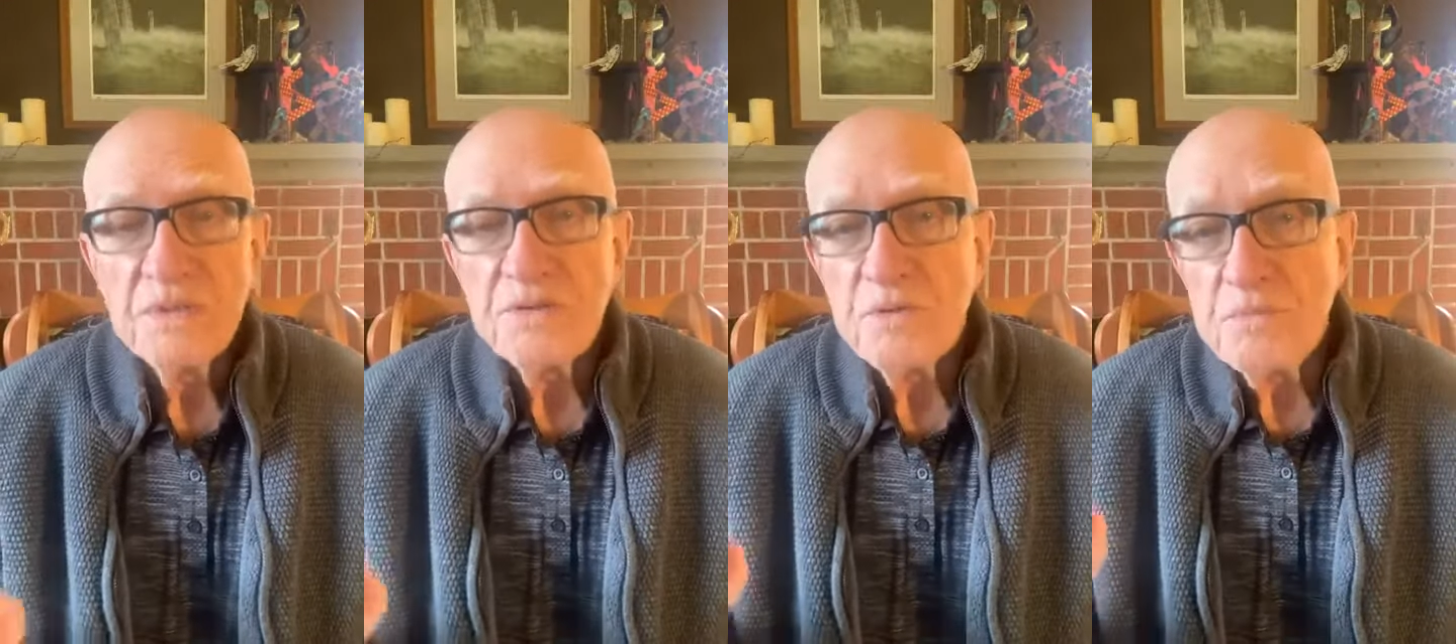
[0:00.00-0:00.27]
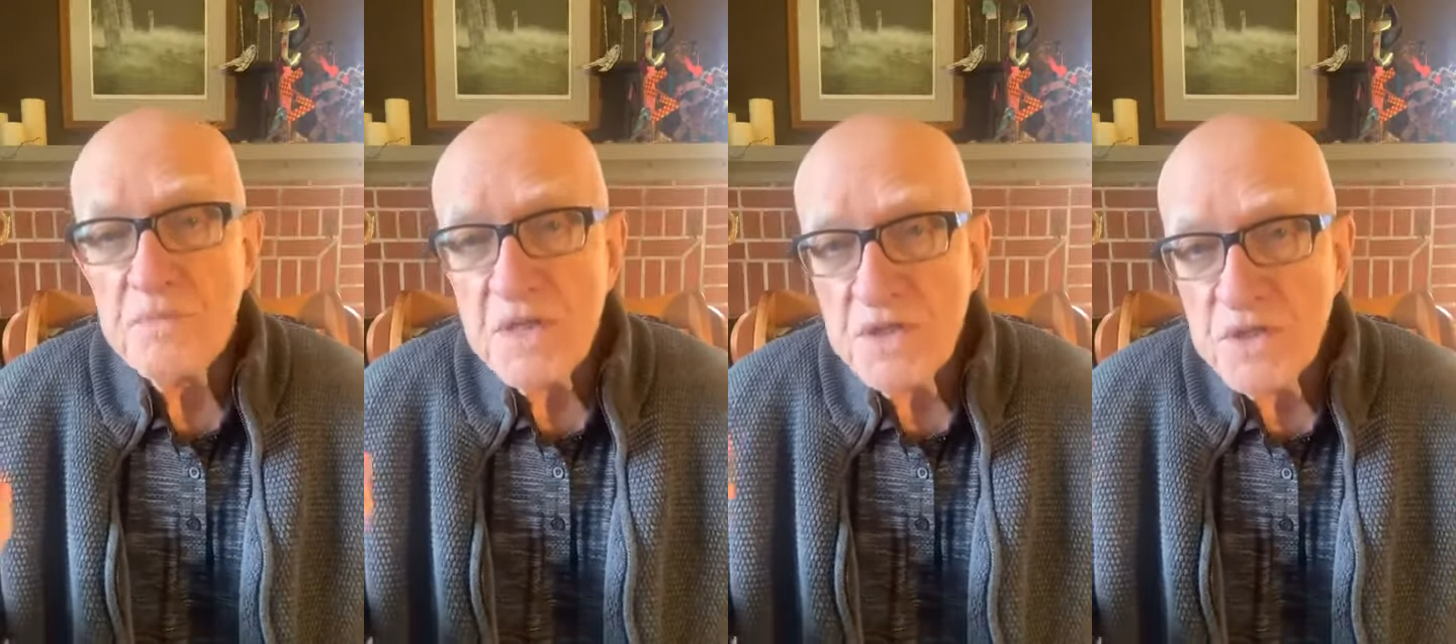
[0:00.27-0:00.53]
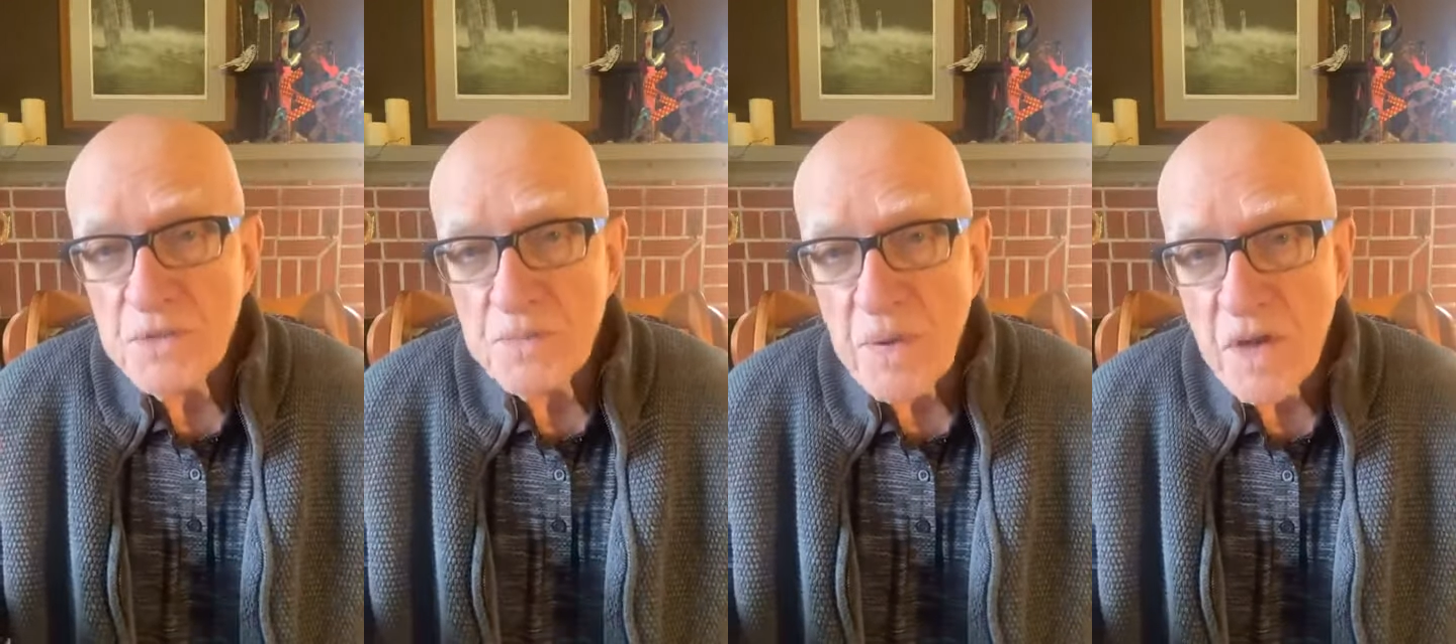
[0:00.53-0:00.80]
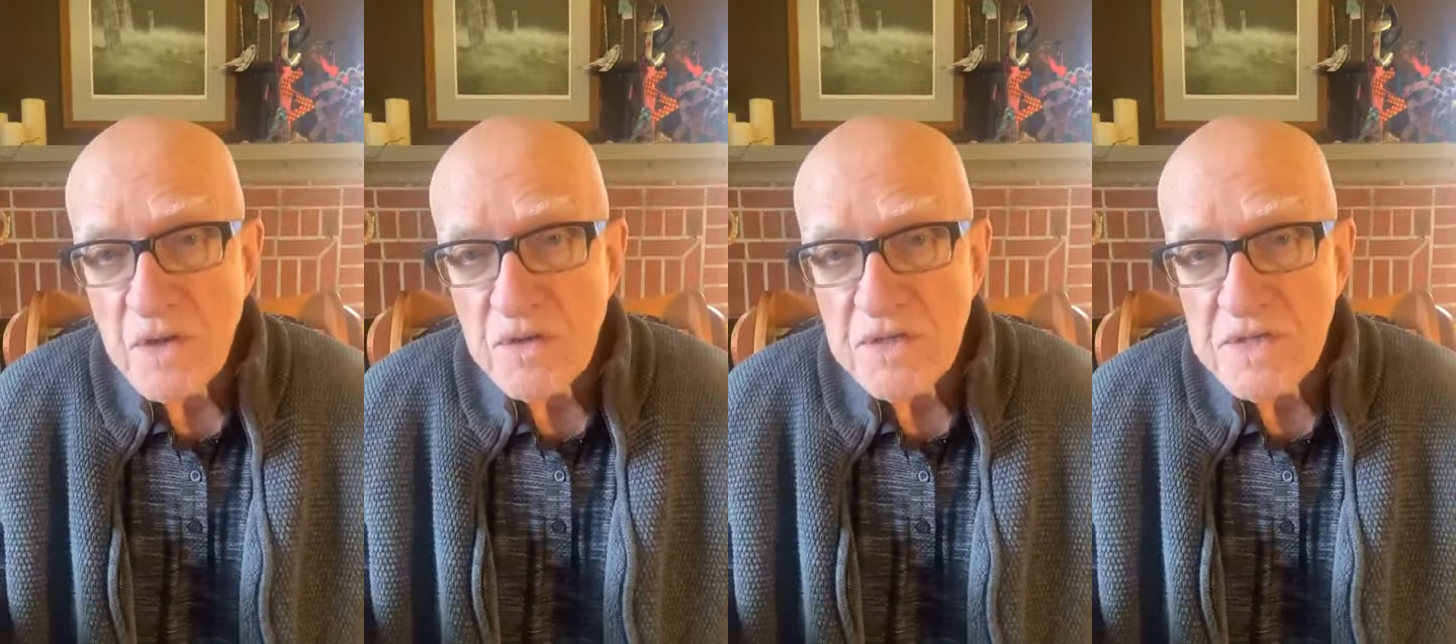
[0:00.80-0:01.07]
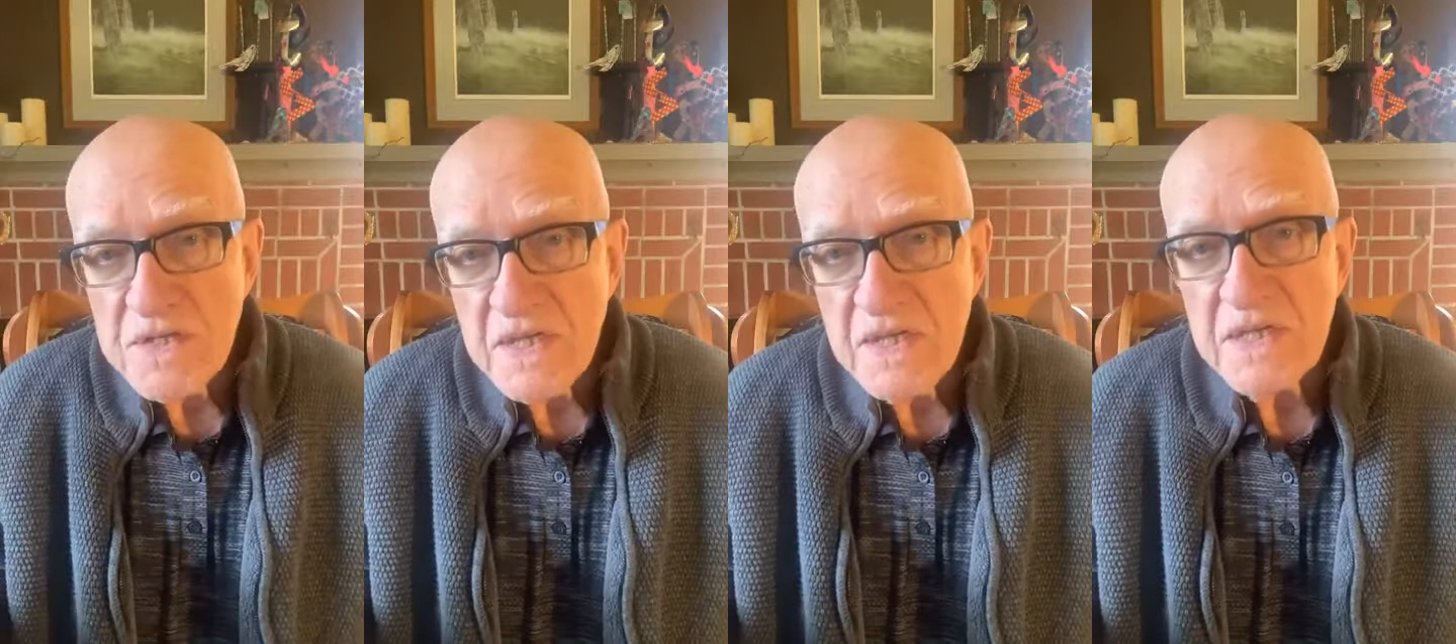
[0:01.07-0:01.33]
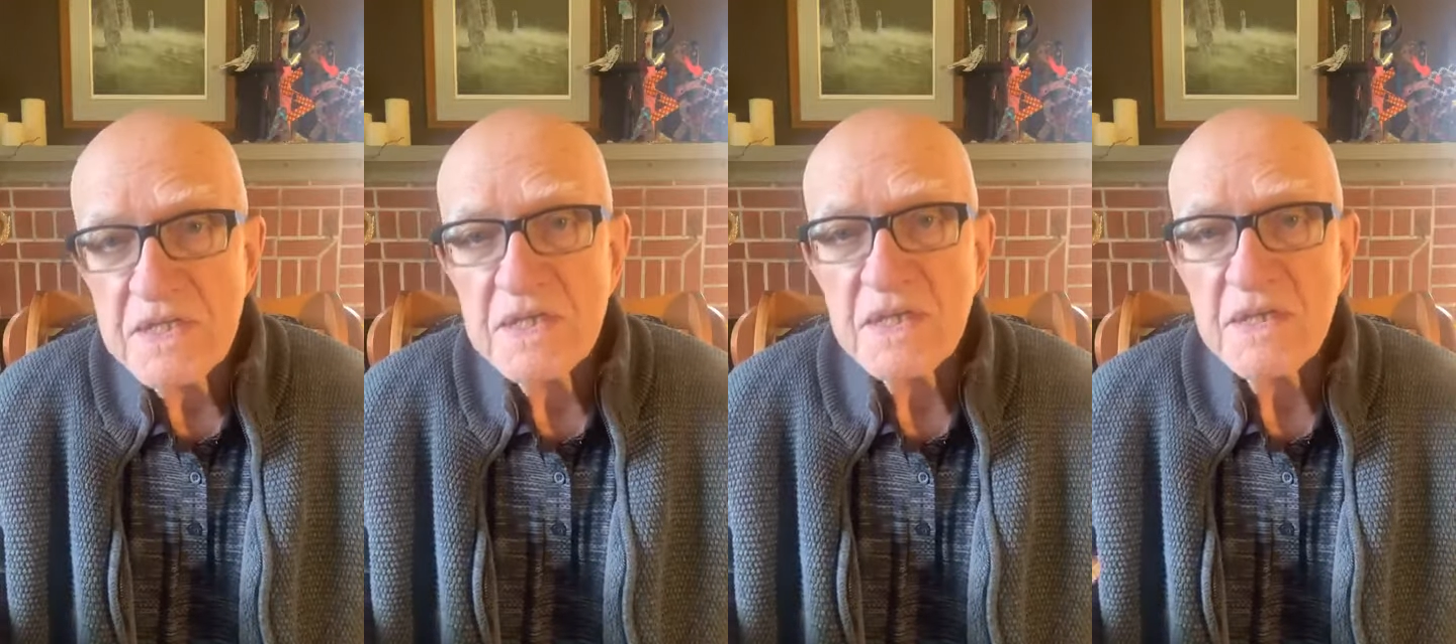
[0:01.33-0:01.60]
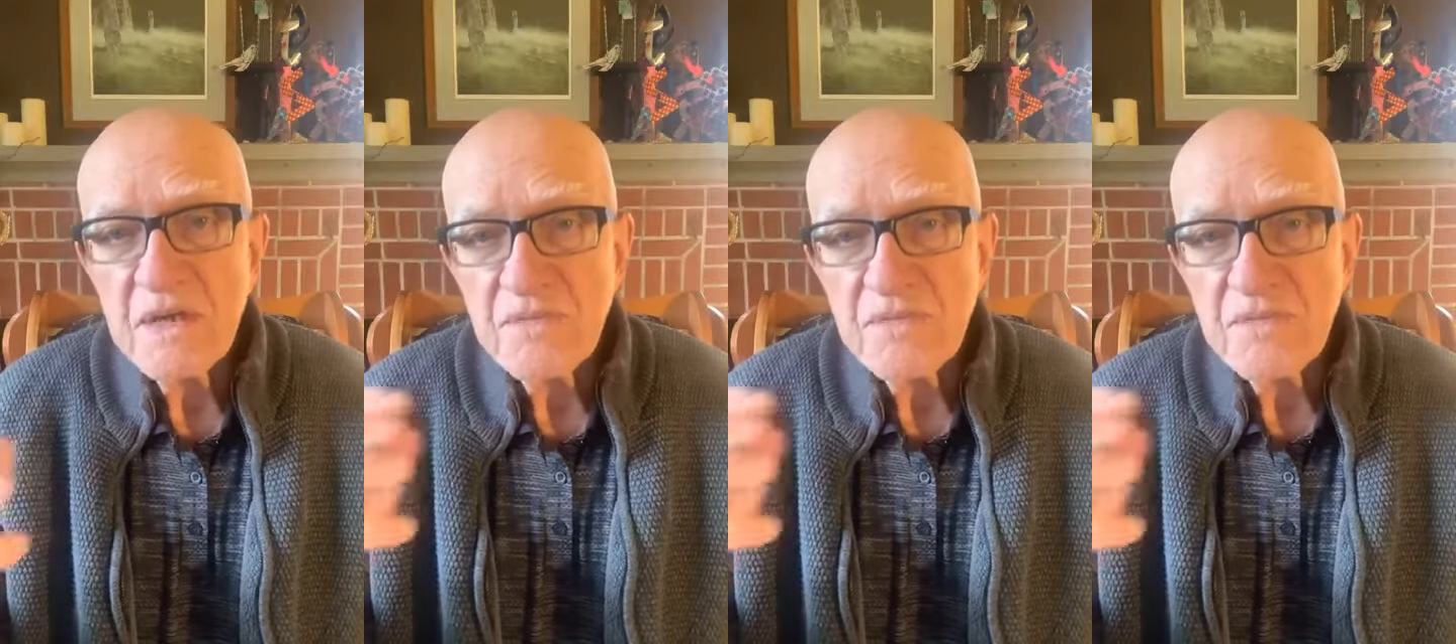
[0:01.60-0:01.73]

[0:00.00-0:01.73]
to meet your partner's needs and